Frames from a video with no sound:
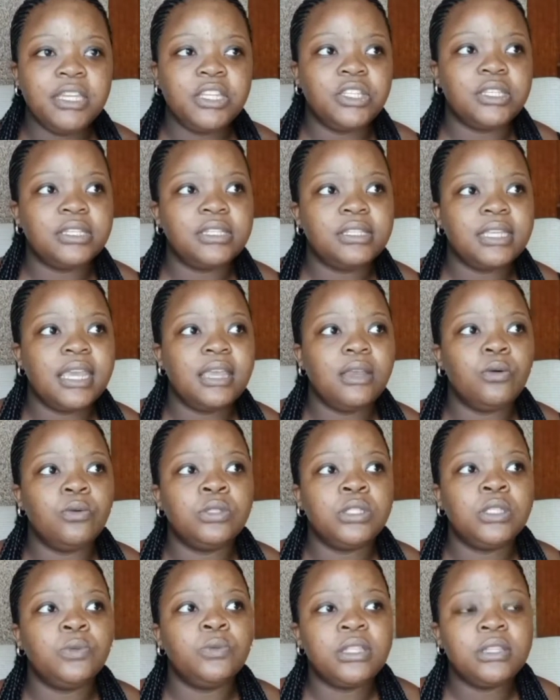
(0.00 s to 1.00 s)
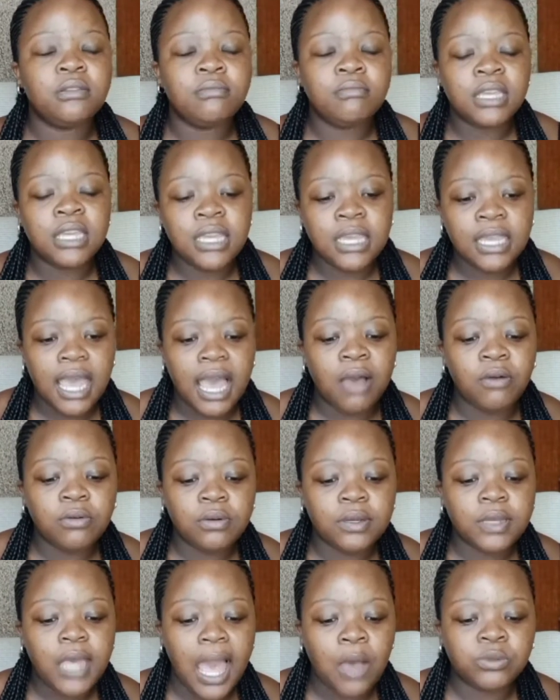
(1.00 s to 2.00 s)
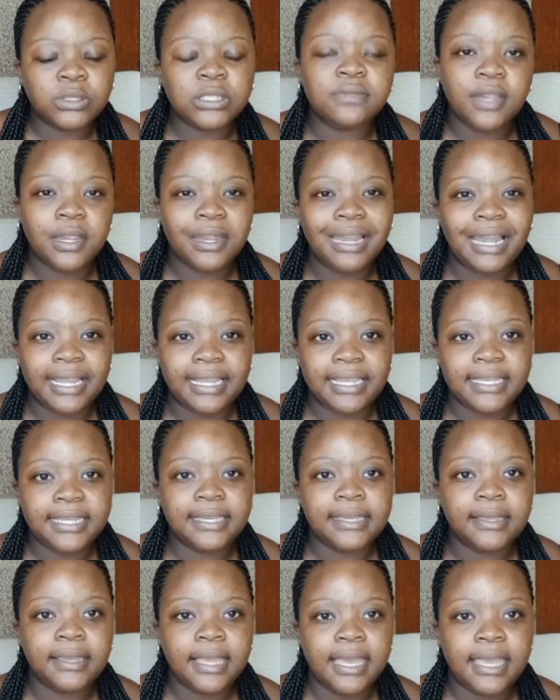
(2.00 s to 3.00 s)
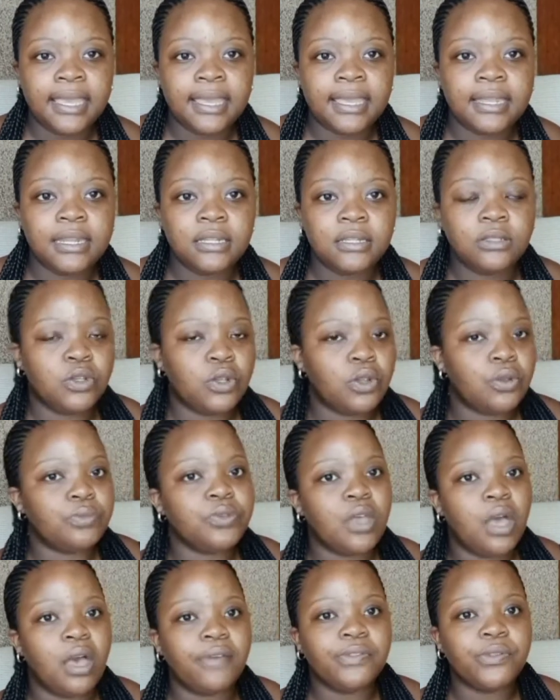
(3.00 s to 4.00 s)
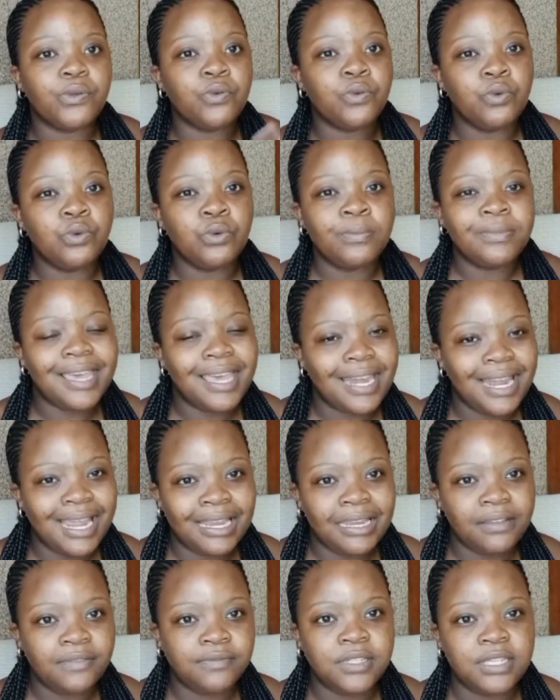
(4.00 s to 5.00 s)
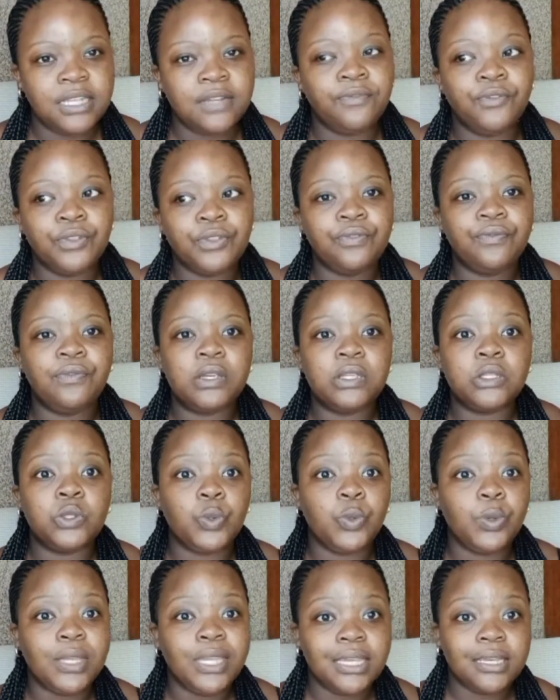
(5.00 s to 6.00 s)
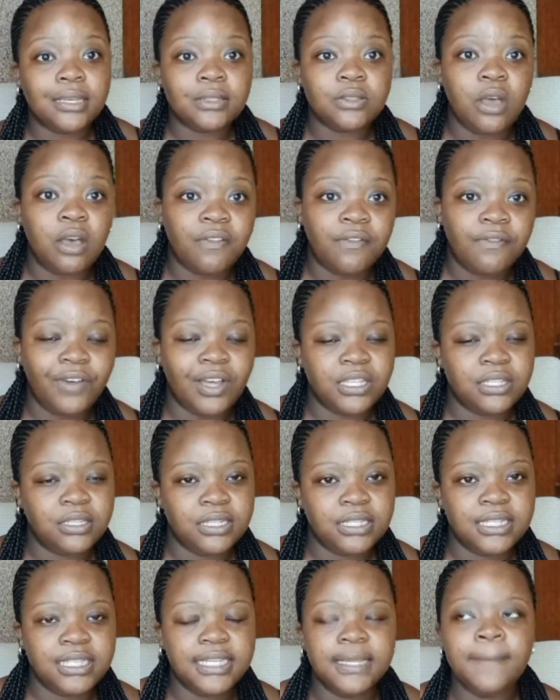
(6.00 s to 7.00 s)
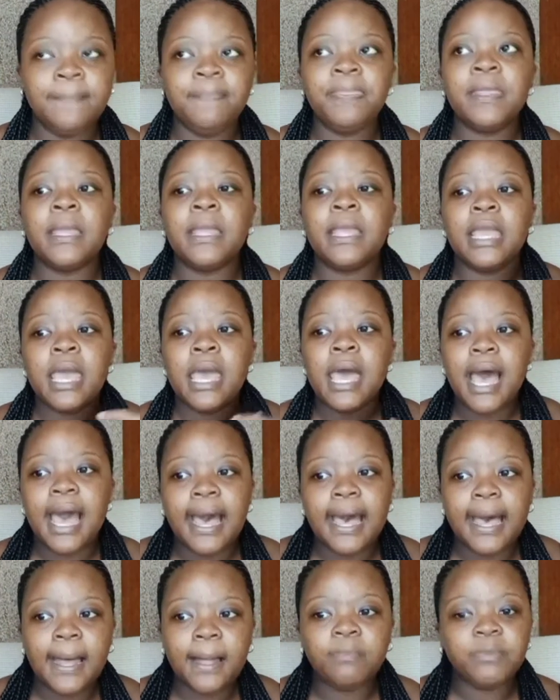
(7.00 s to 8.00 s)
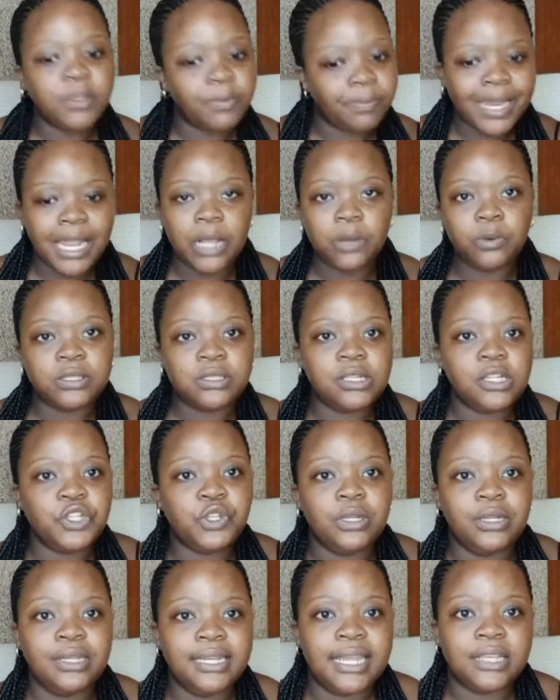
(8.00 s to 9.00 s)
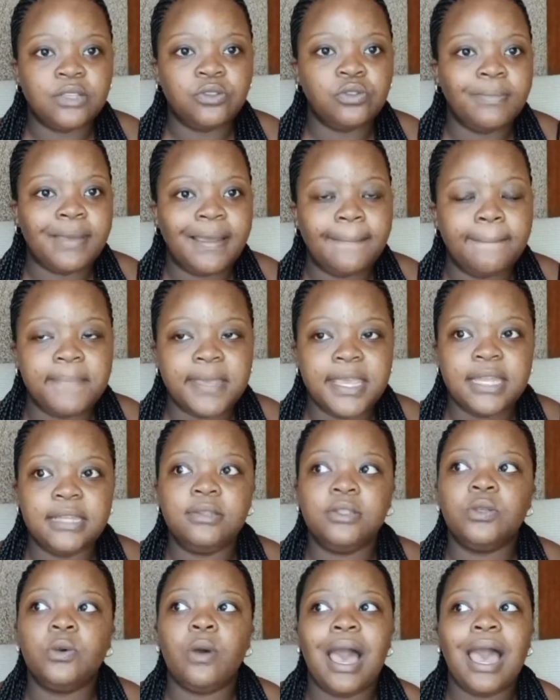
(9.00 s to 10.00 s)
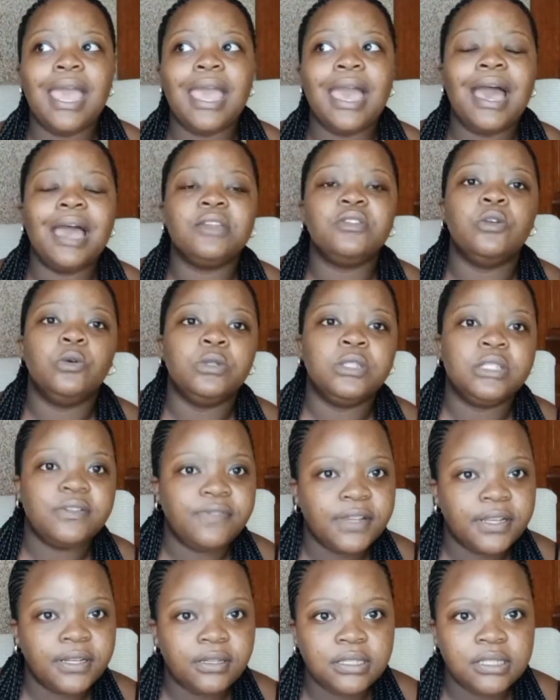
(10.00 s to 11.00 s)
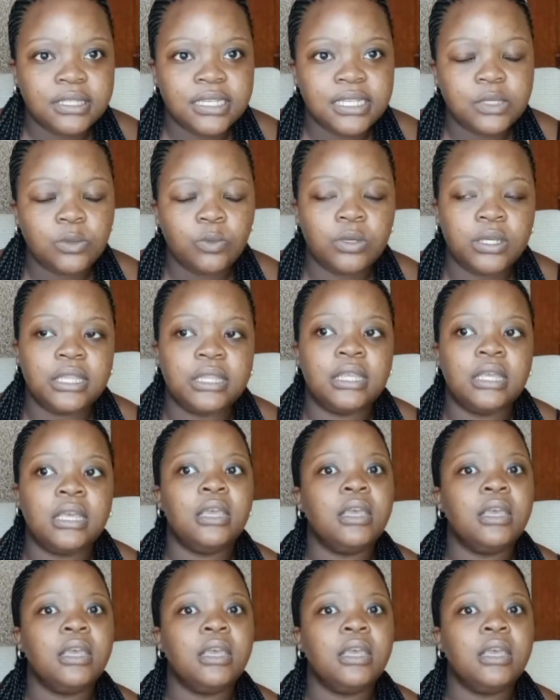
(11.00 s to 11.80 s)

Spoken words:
me just say, with me, I was very lucky in terms of the room that I lived in for the first 3 years of varsity. The plug was literally next to my bed, so I had no difficulties with